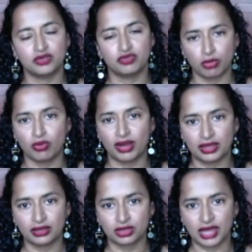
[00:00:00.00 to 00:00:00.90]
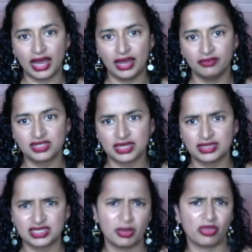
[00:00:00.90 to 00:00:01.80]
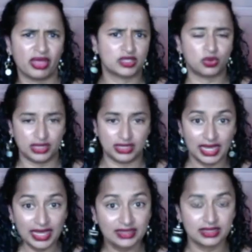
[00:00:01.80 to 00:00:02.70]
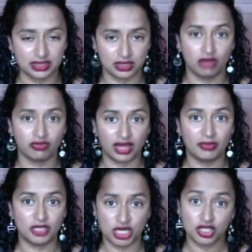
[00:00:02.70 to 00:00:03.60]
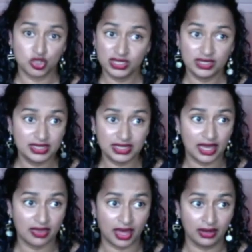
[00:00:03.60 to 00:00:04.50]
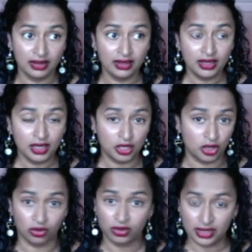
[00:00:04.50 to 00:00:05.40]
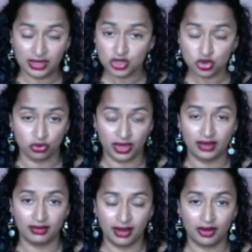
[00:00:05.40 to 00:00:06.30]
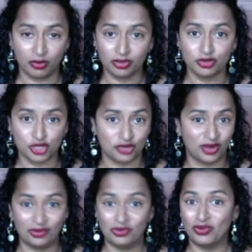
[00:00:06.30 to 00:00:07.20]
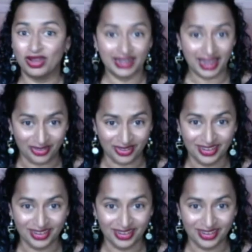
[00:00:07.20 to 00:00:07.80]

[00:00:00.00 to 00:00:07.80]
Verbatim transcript: from our regular lives and somehow that's what it takes to solve climate change because we did say that you know, it is true that air pollution went way down